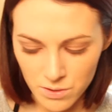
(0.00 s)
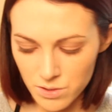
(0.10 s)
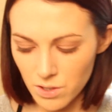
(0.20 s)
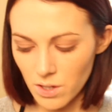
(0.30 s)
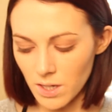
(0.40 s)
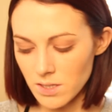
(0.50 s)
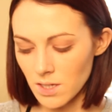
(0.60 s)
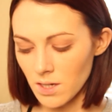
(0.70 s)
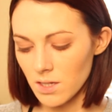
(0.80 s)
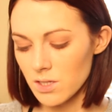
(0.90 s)
So the next
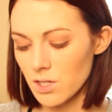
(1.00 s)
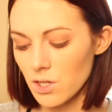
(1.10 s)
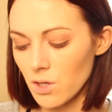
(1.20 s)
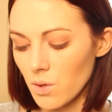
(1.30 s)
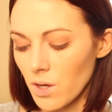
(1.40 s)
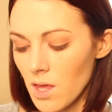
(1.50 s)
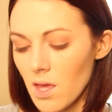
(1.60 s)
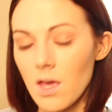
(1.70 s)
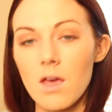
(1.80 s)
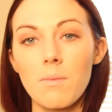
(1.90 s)
thing I like to do,
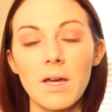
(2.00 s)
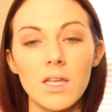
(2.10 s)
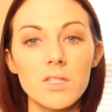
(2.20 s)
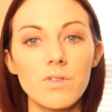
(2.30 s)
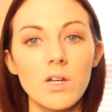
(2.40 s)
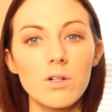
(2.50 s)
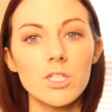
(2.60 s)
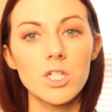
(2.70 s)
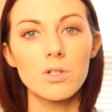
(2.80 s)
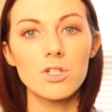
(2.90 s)
my last video I
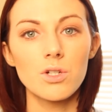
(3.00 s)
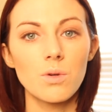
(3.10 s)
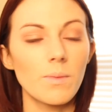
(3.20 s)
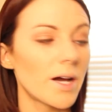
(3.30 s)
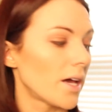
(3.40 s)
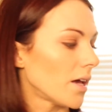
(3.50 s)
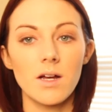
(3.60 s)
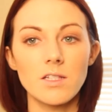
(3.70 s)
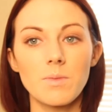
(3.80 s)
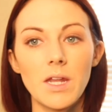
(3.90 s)
showed you my
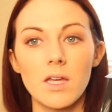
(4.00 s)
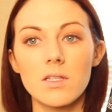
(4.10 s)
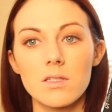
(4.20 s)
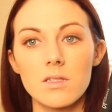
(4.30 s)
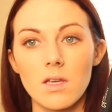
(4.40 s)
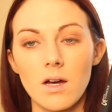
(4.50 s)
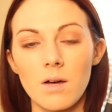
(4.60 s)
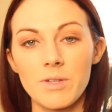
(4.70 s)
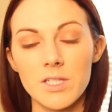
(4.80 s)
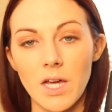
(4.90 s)
cosmetics
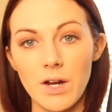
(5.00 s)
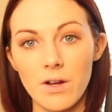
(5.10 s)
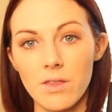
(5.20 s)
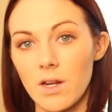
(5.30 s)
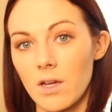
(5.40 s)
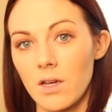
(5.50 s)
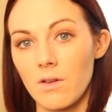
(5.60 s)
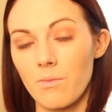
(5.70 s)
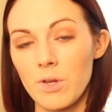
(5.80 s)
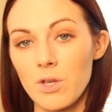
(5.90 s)
mascara that
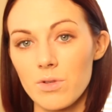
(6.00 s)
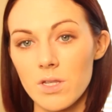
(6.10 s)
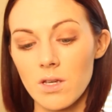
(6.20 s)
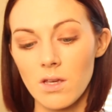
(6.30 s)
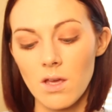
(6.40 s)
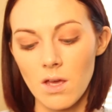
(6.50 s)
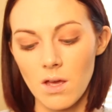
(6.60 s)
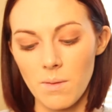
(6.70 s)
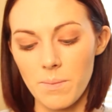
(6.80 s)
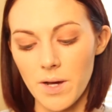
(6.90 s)
I've been using,
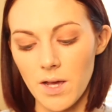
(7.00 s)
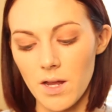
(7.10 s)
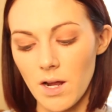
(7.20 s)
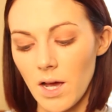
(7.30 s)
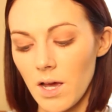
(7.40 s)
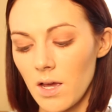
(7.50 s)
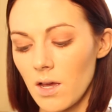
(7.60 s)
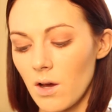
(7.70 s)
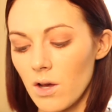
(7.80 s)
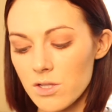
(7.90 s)
but
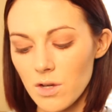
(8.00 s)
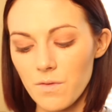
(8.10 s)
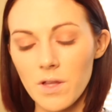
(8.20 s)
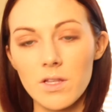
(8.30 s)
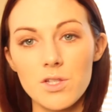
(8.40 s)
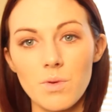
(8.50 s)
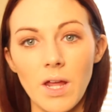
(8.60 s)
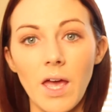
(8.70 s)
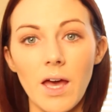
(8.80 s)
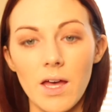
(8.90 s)
I also found this one
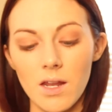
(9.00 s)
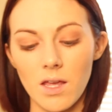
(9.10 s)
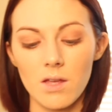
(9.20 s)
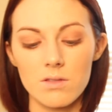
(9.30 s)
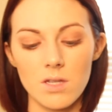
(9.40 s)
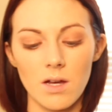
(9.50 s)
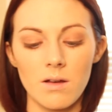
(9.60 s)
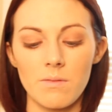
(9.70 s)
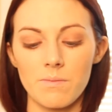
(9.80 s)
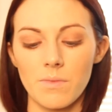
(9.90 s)
I had. It's
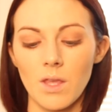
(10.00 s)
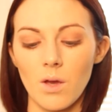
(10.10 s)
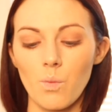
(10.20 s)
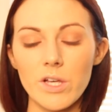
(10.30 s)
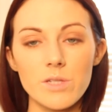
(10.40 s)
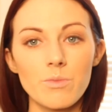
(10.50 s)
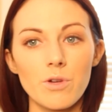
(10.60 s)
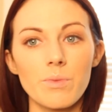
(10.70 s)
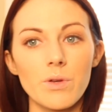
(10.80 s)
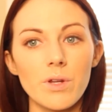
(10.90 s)

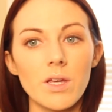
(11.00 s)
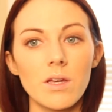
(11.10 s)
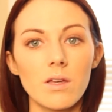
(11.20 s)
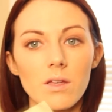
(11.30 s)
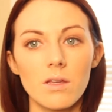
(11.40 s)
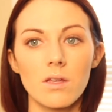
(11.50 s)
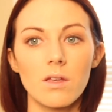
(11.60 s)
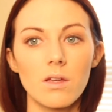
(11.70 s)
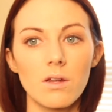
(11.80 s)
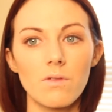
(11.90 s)
Westmore Beauty.
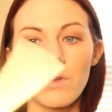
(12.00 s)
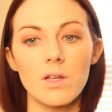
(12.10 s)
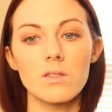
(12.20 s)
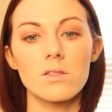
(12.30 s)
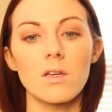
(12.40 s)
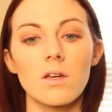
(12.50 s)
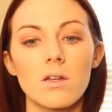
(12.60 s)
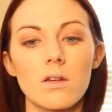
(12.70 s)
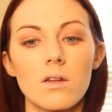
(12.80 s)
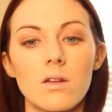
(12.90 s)
You can see it.